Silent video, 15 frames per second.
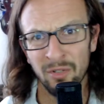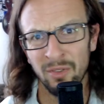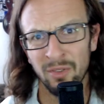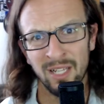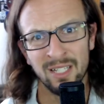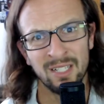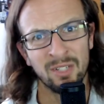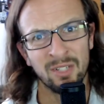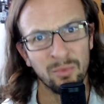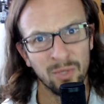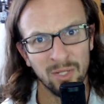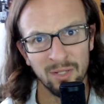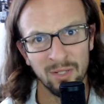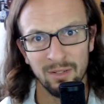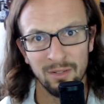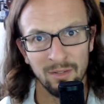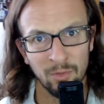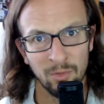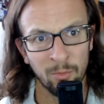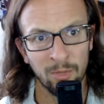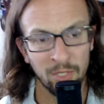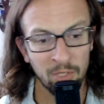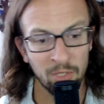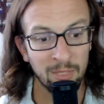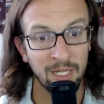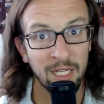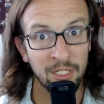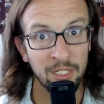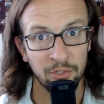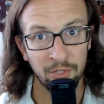things that you wouldn't normally do
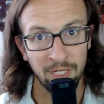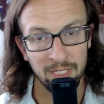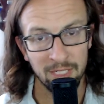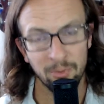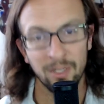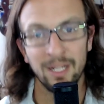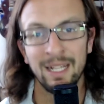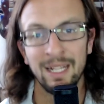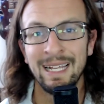because you're desperate